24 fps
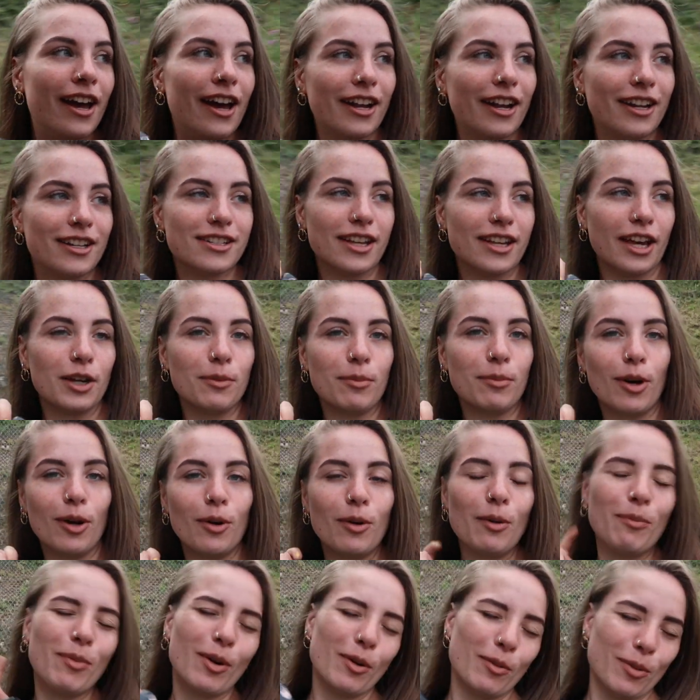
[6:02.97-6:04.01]
an acai
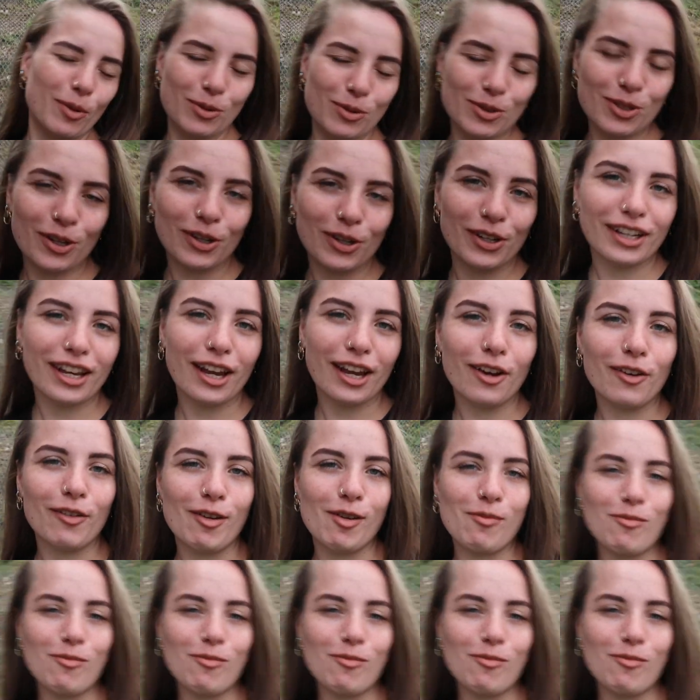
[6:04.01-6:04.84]
bowl, but we're also going to get our